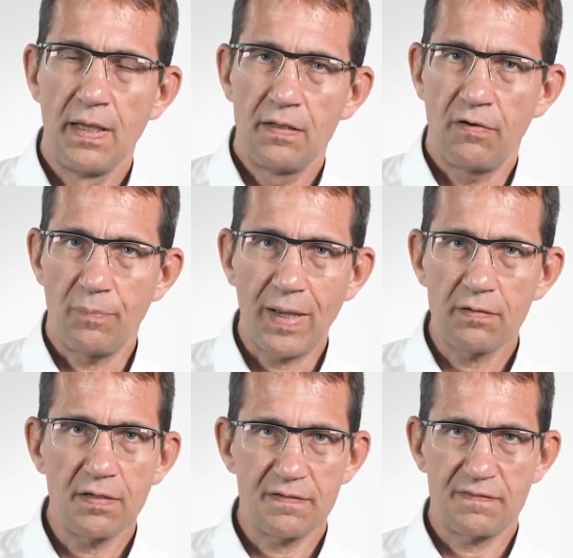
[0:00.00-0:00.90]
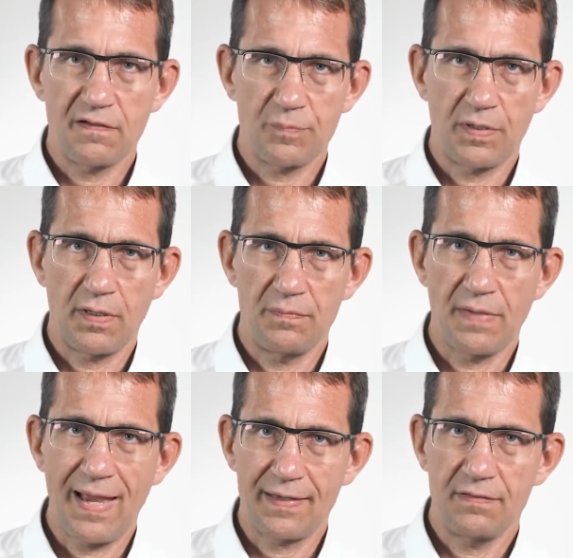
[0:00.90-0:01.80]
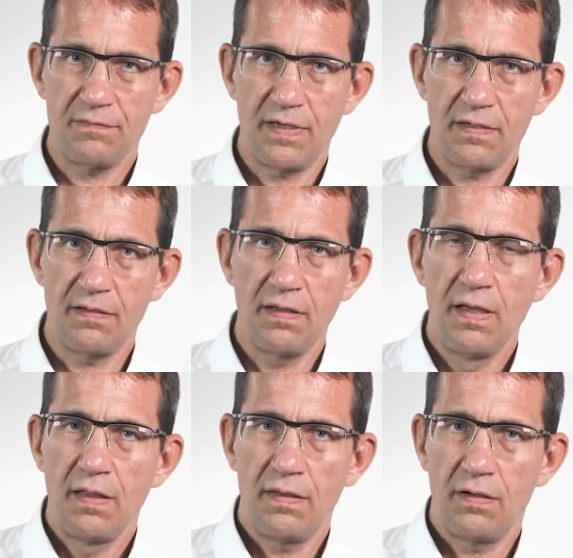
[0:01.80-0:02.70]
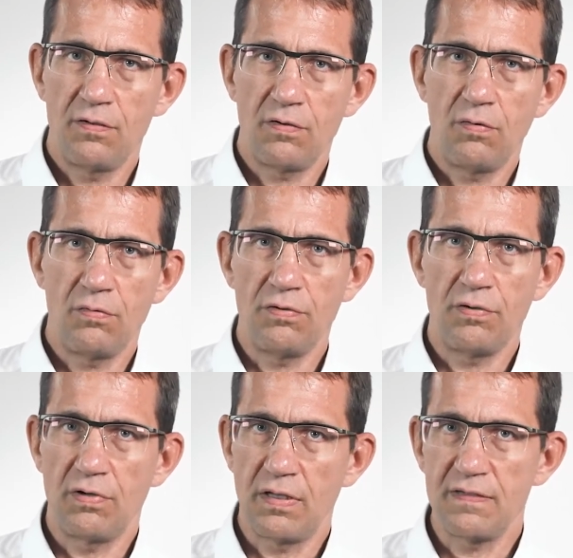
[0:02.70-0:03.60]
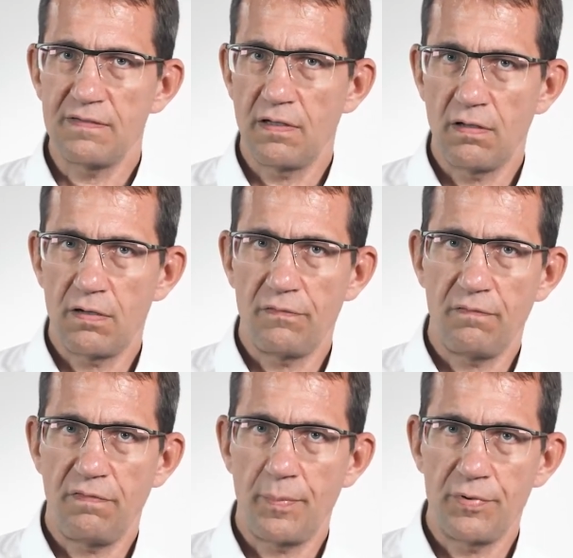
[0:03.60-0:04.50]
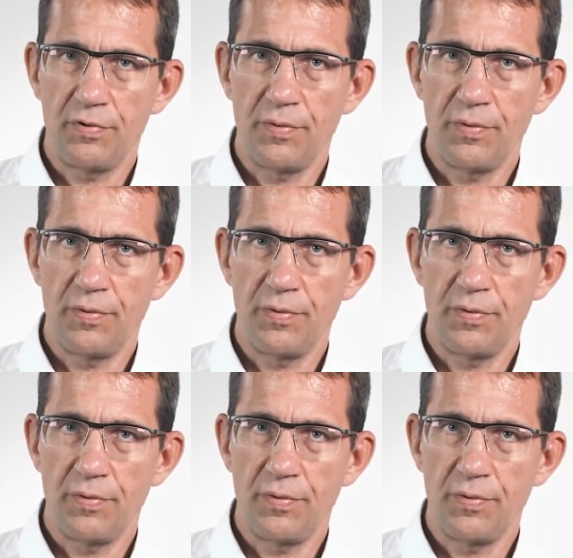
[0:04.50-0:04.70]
Now, if microglia cells become activated, they are not only releasing a lot of inflammatory